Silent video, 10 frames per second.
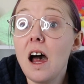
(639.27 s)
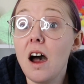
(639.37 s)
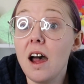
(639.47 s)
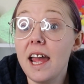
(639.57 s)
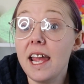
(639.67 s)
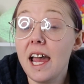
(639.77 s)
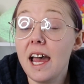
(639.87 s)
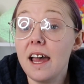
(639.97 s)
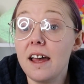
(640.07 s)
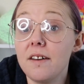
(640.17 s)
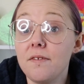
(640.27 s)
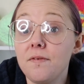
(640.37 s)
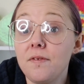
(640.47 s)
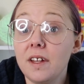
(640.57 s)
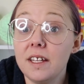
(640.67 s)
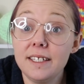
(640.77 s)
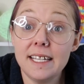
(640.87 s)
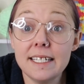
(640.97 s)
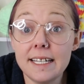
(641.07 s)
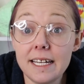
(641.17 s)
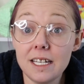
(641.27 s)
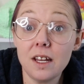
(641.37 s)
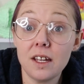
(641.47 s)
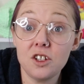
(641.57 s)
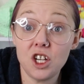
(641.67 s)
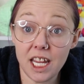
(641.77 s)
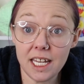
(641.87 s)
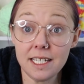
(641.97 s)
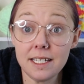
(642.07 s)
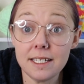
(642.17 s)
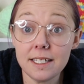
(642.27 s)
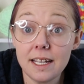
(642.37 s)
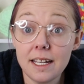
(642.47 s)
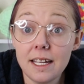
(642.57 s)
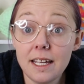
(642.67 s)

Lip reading: I have 16 chickens.